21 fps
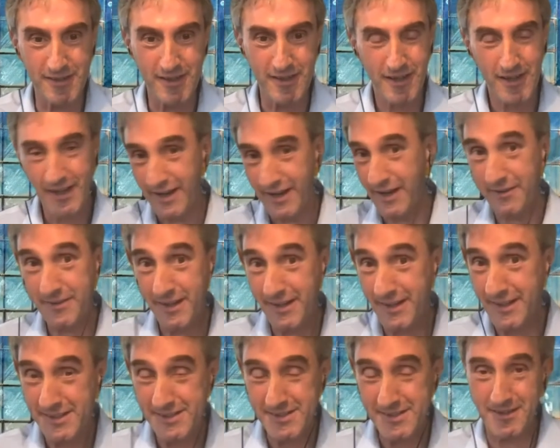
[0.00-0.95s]
And I think
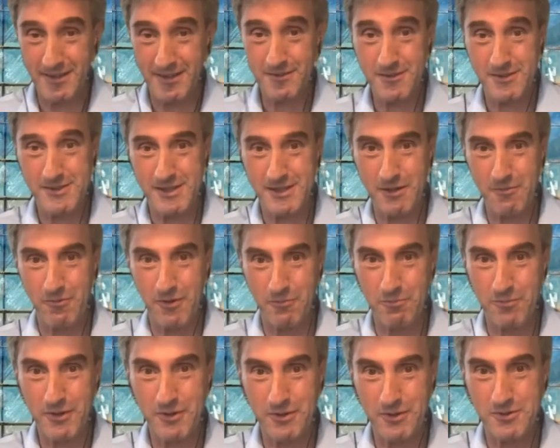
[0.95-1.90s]
that's an interesting one
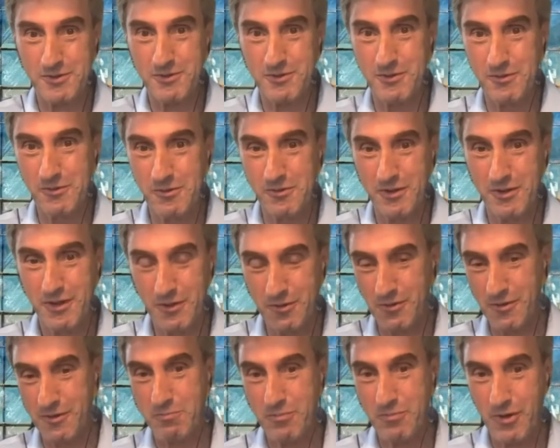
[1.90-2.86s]
because your
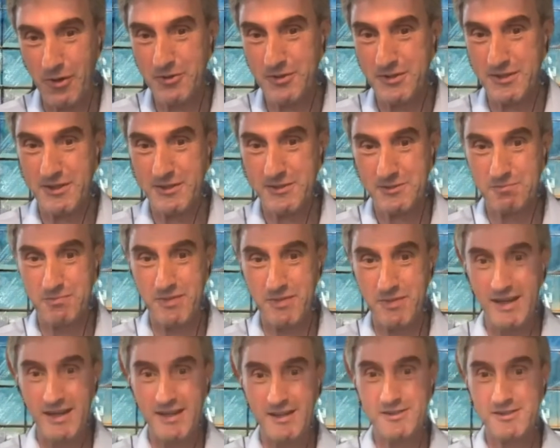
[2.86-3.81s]
approach has been
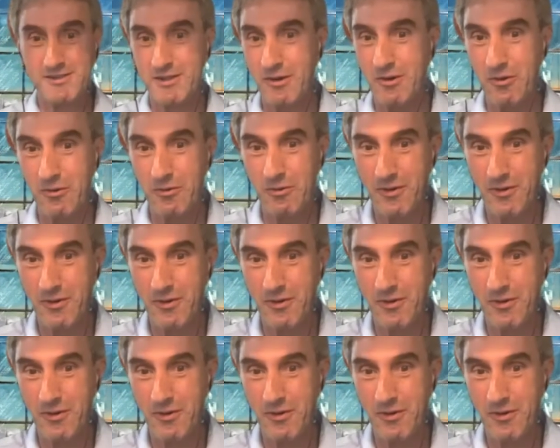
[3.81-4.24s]
so